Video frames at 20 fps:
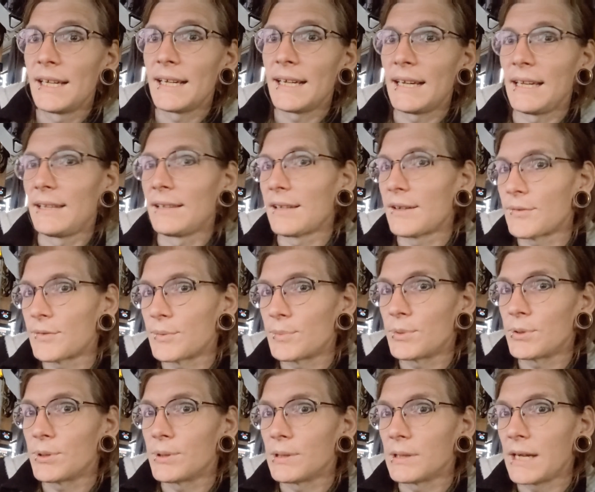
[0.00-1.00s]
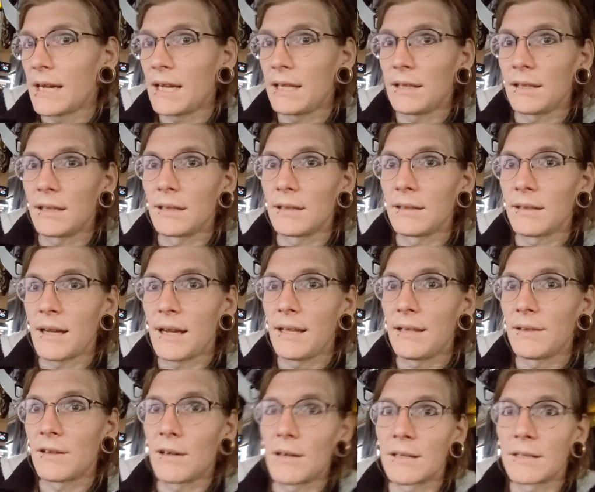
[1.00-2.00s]
and livable and
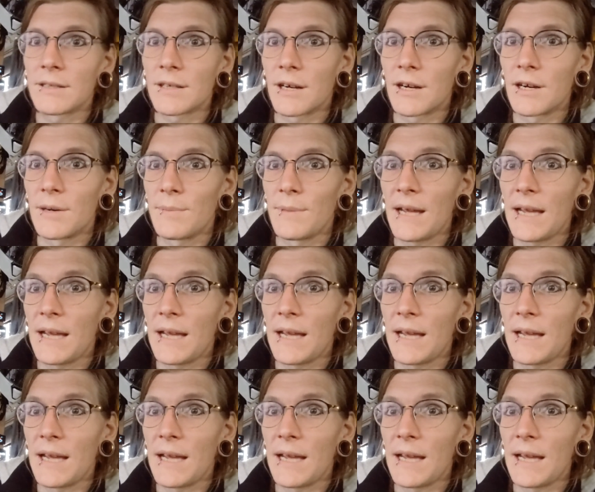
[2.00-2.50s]
long term